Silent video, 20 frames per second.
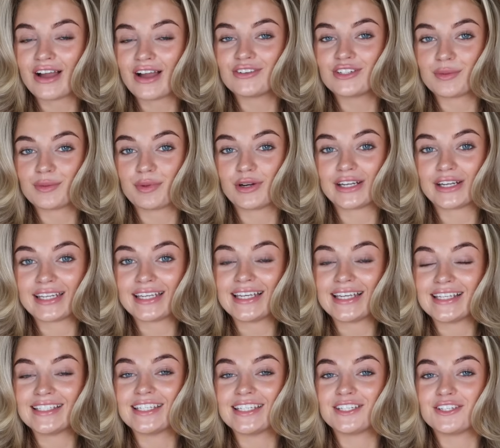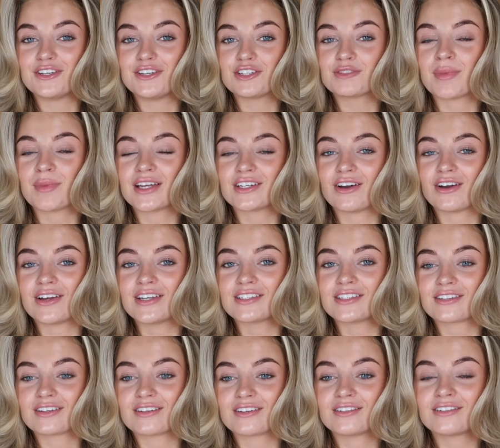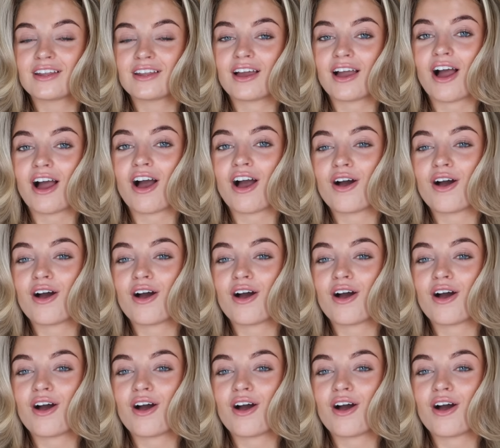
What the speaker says: found it pretty easy to use my Dyson.